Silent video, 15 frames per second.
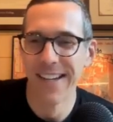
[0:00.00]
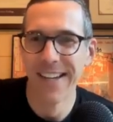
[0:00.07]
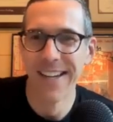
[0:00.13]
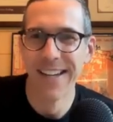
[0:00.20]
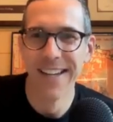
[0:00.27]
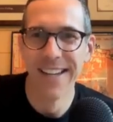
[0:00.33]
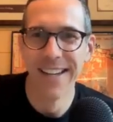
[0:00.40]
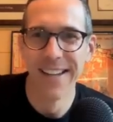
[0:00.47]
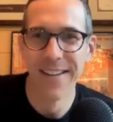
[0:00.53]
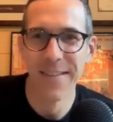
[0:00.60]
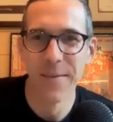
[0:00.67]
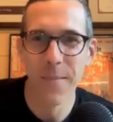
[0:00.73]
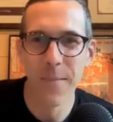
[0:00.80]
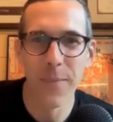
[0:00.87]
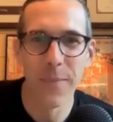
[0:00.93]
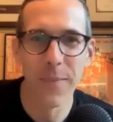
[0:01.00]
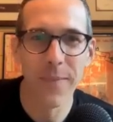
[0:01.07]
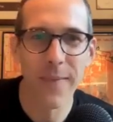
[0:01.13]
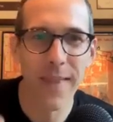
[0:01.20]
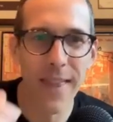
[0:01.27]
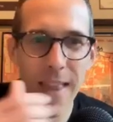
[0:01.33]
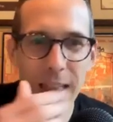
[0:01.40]
Yeah, I went to one of
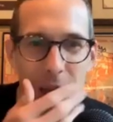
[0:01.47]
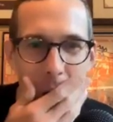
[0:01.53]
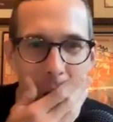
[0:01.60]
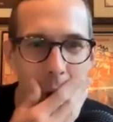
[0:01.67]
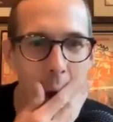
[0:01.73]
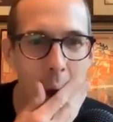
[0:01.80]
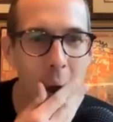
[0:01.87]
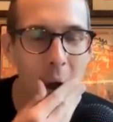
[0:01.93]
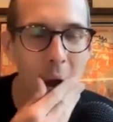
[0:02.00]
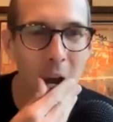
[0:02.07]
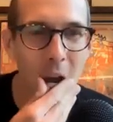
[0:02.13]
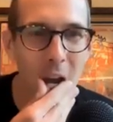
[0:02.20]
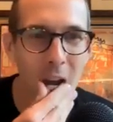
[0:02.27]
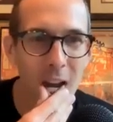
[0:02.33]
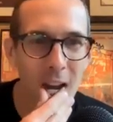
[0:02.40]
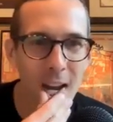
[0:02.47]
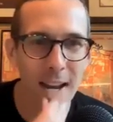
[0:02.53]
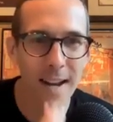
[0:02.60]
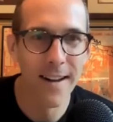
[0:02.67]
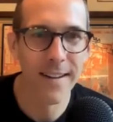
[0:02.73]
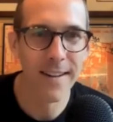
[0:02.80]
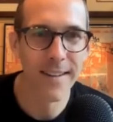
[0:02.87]
the
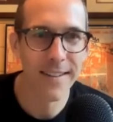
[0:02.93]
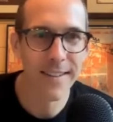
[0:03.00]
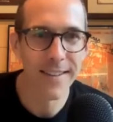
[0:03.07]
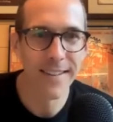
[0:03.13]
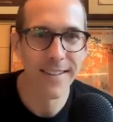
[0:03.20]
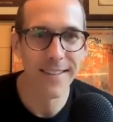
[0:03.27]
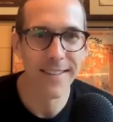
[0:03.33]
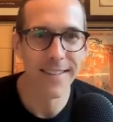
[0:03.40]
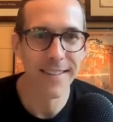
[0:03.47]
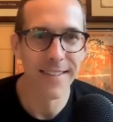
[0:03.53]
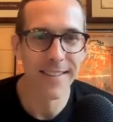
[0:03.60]
TTs, but